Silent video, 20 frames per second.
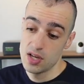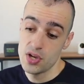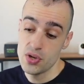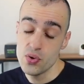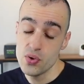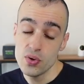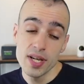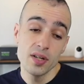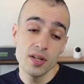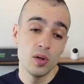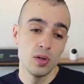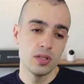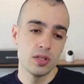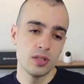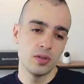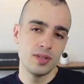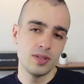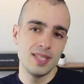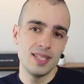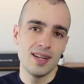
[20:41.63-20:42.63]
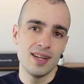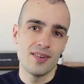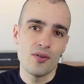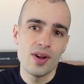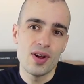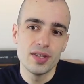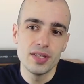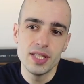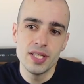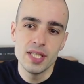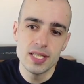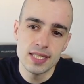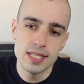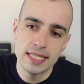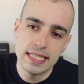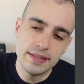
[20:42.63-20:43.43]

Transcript: You can also run this